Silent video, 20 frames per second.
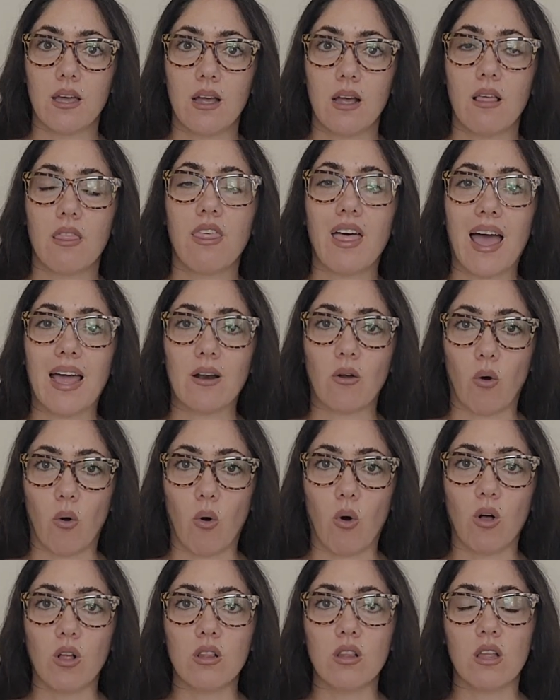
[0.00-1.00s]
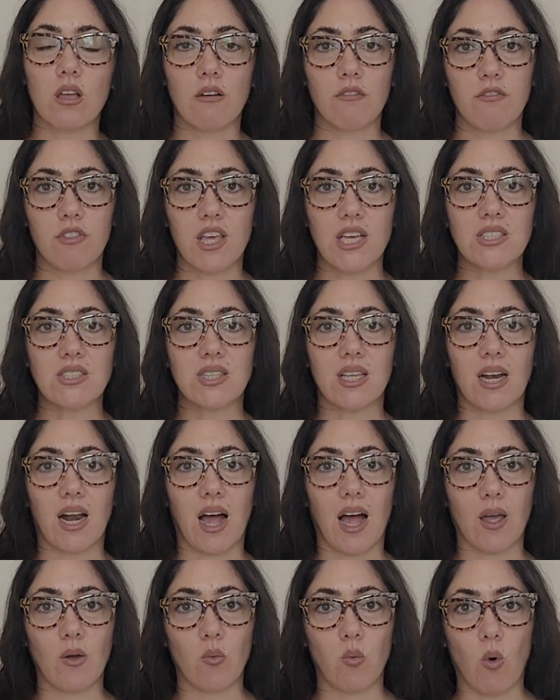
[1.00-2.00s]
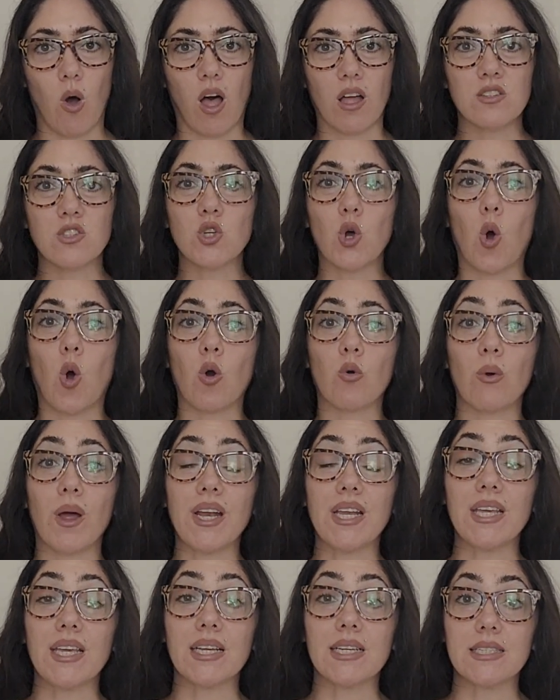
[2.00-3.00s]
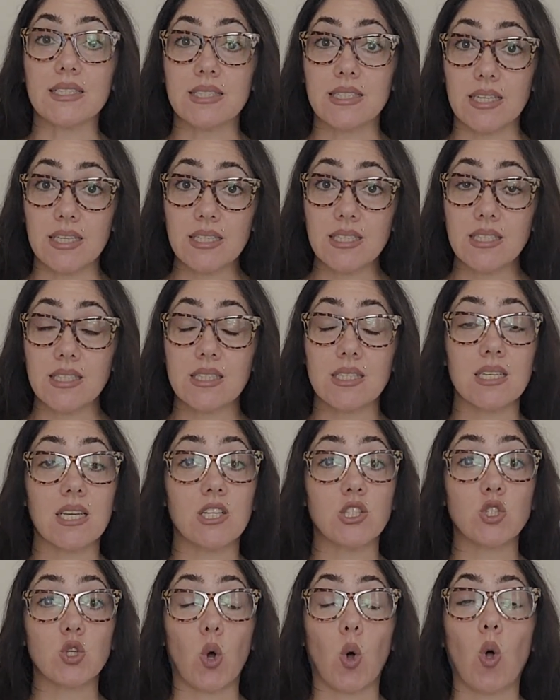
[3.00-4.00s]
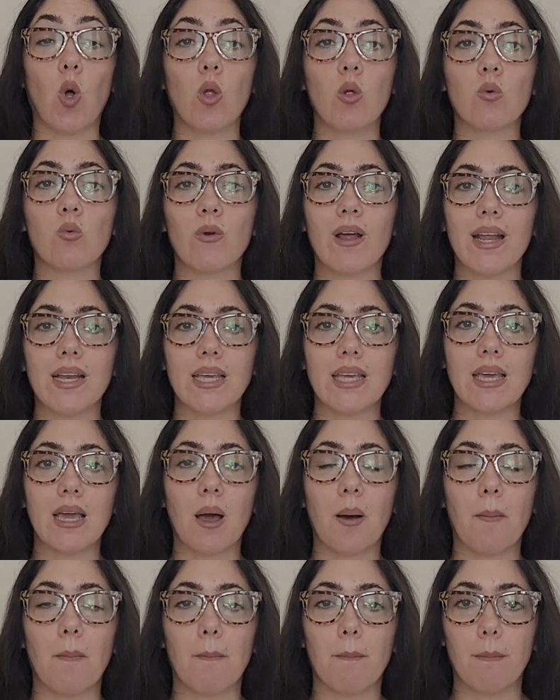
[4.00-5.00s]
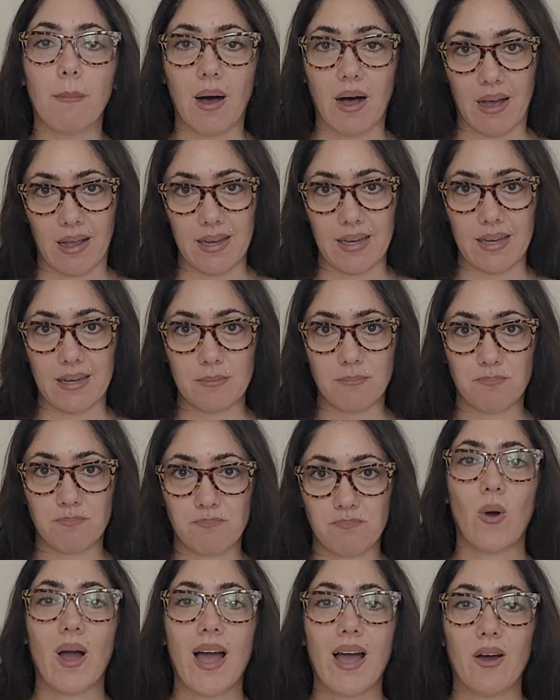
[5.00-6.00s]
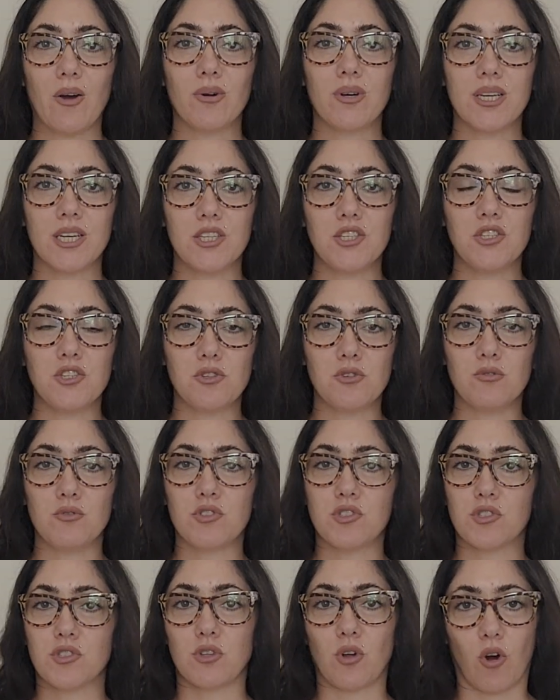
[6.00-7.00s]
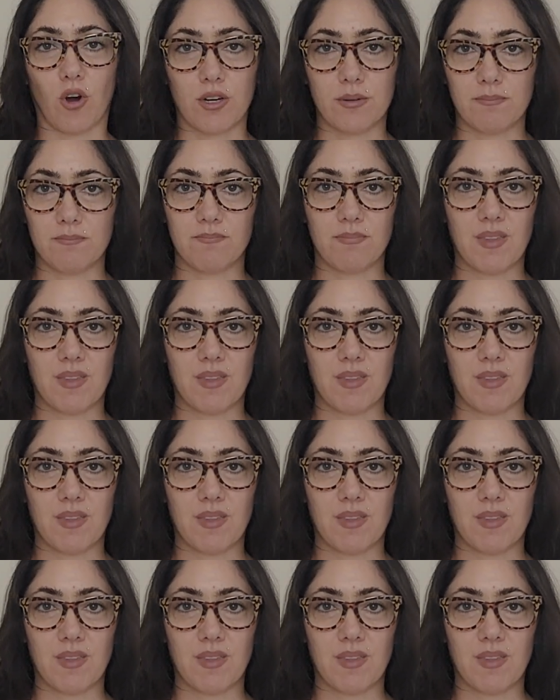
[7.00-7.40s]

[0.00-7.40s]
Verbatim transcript: that all of this that I want already exists. It's already mine. How can you start?